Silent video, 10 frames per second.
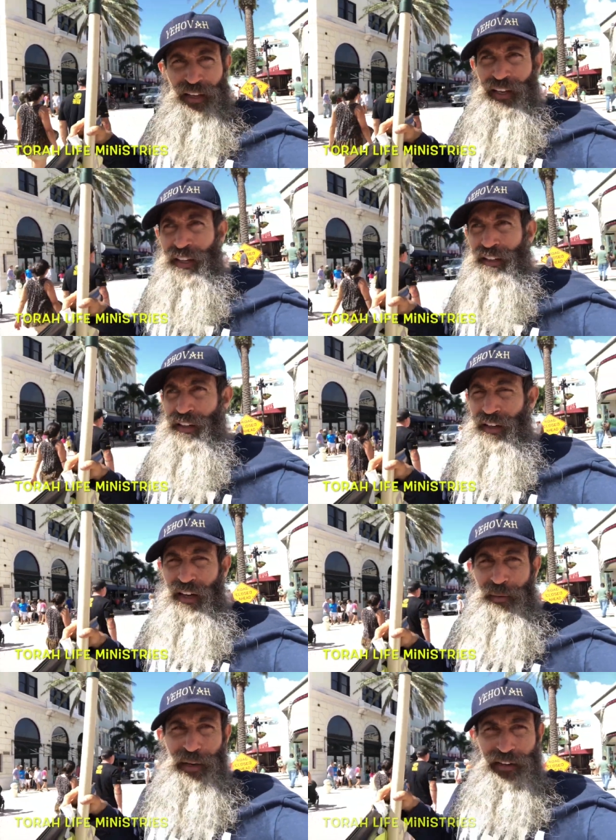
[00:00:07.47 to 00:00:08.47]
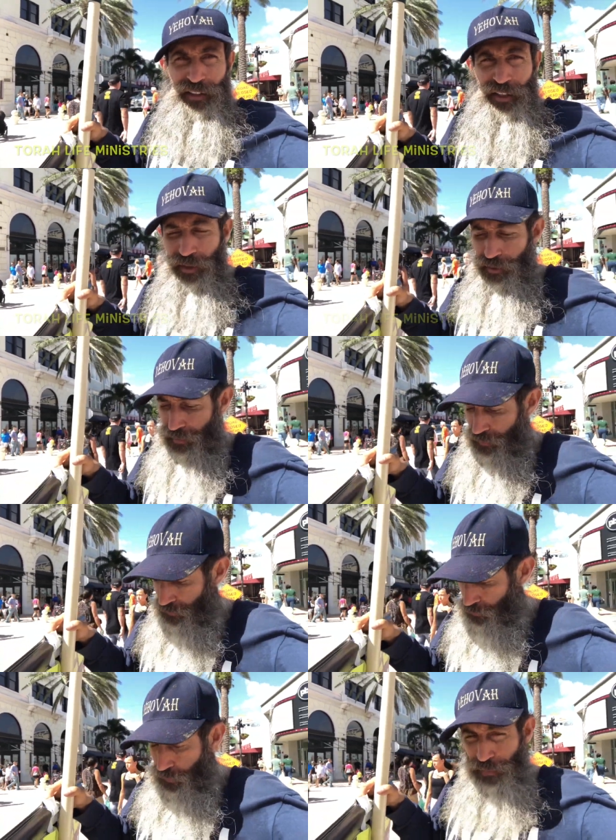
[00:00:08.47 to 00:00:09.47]
and I'm out here
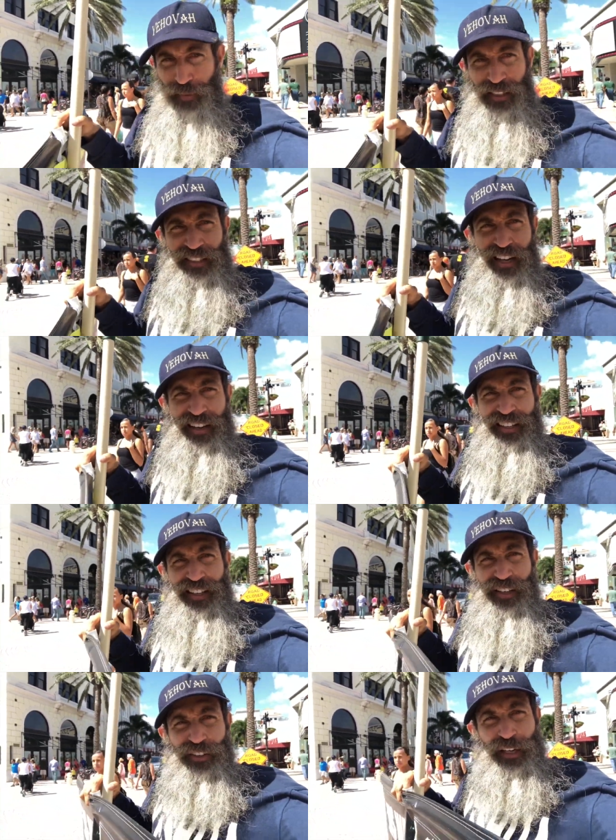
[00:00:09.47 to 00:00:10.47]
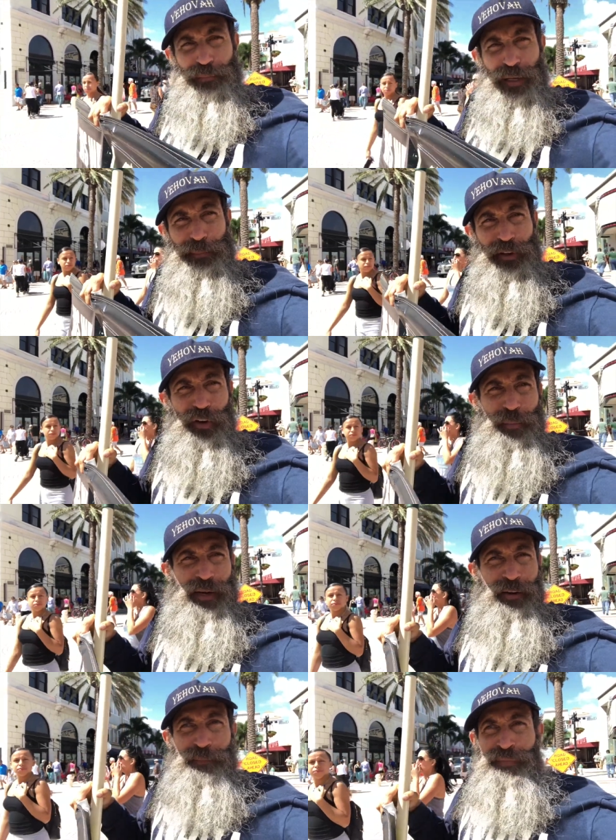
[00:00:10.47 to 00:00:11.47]
with my sign here letting people know
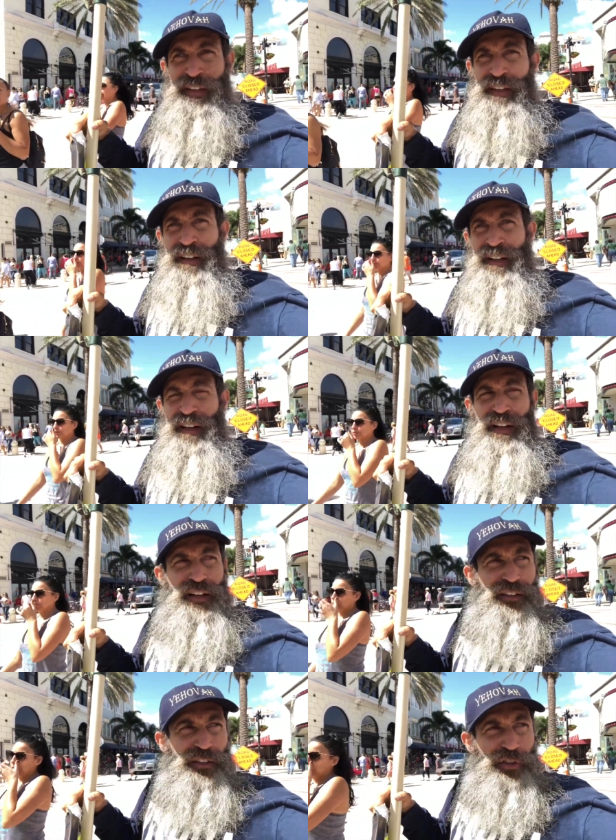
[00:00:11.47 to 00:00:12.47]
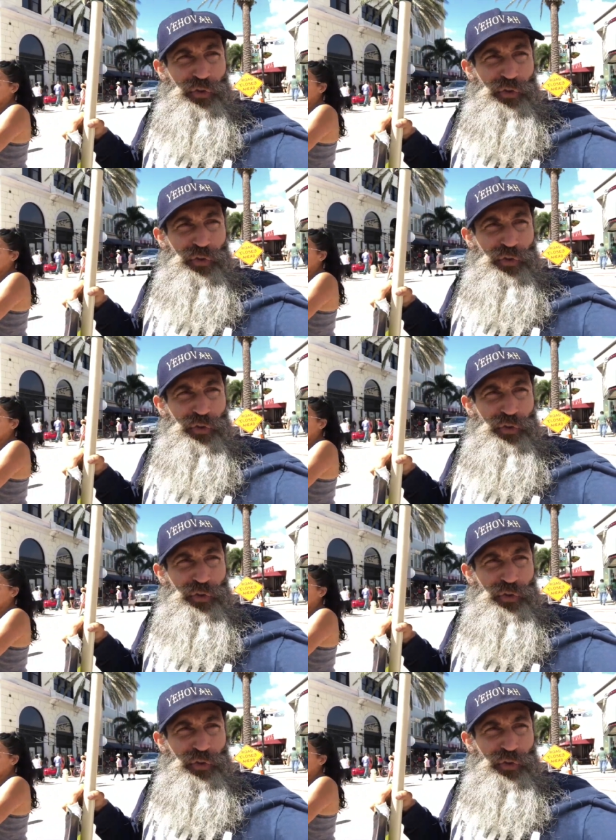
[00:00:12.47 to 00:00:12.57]
about the